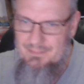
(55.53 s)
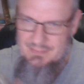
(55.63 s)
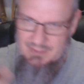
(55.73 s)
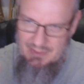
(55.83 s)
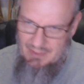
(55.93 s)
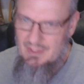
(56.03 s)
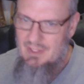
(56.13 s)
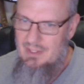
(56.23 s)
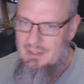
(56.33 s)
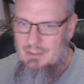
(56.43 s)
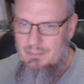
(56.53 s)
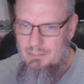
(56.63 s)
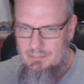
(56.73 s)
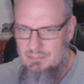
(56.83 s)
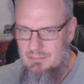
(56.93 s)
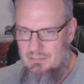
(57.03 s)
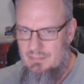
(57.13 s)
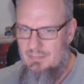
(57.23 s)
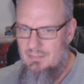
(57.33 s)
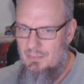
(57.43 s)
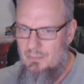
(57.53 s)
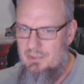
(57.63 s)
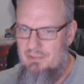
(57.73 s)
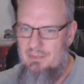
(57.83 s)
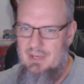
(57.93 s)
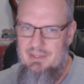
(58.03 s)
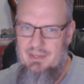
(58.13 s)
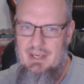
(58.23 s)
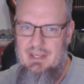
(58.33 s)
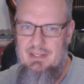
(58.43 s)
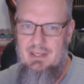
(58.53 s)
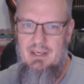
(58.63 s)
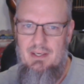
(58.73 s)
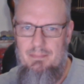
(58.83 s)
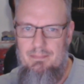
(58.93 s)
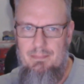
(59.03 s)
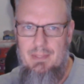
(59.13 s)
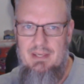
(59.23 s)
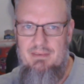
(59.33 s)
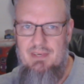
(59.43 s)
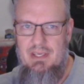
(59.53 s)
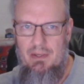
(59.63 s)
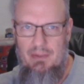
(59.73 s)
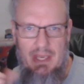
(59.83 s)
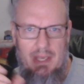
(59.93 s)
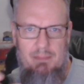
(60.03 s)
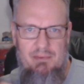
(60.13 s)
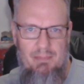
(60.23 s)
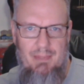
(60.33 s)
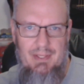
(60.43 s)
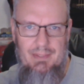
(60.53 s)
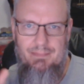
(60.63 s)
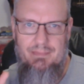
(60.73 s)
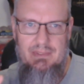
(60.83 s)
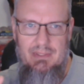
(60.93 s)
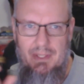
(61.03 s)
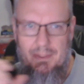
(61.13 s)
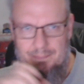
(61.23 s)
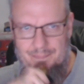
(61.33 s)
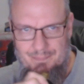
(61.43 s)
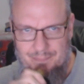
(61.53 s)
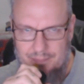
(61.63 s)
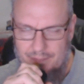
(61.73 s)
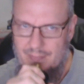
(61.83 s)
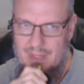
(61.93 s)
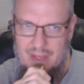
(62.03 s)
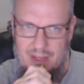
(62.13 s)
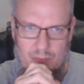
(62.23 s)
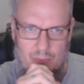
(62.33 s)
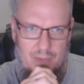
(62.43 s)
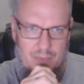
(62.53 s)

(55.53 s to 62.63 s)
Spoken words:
I actually couldn't make it to work this morning. Would have rather had played video games, but you know, work.